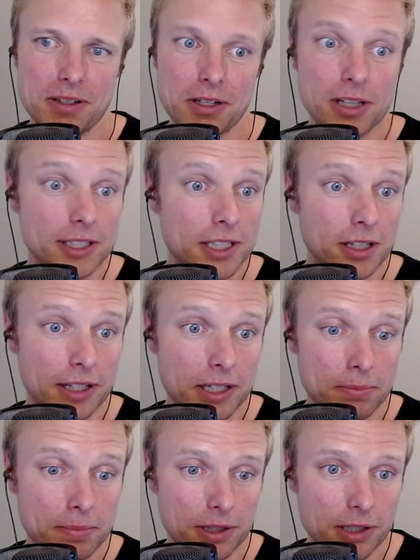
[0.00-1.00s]
Click the
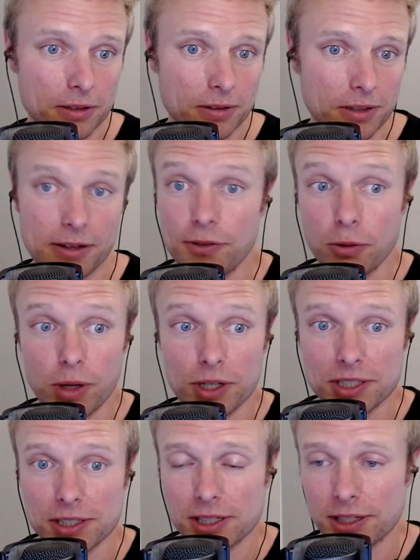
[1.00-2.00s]
link below. If you're
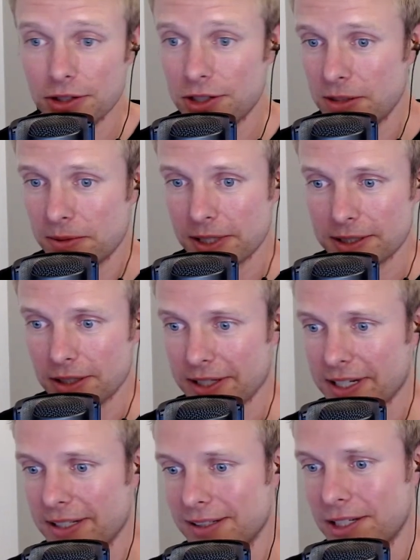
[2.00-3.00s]
watching this on YouTube, click the
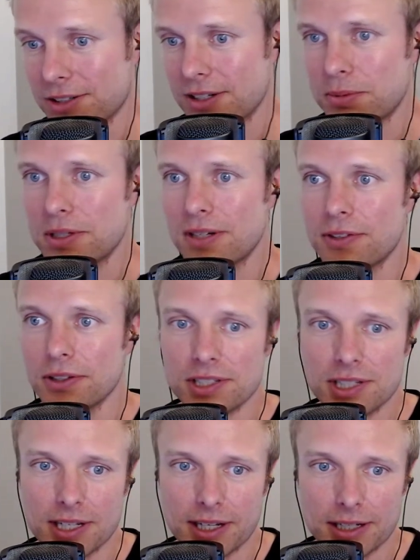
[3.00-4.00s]
link in the description. If you're
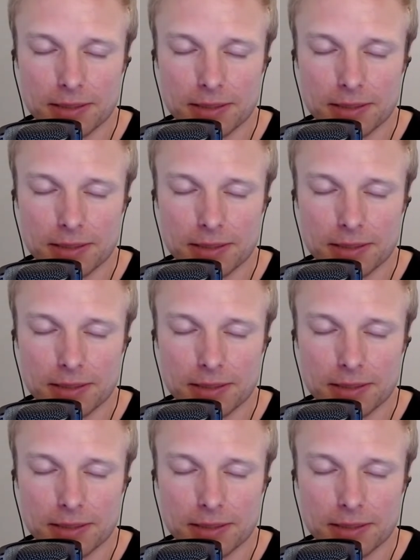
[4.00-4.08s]
listening in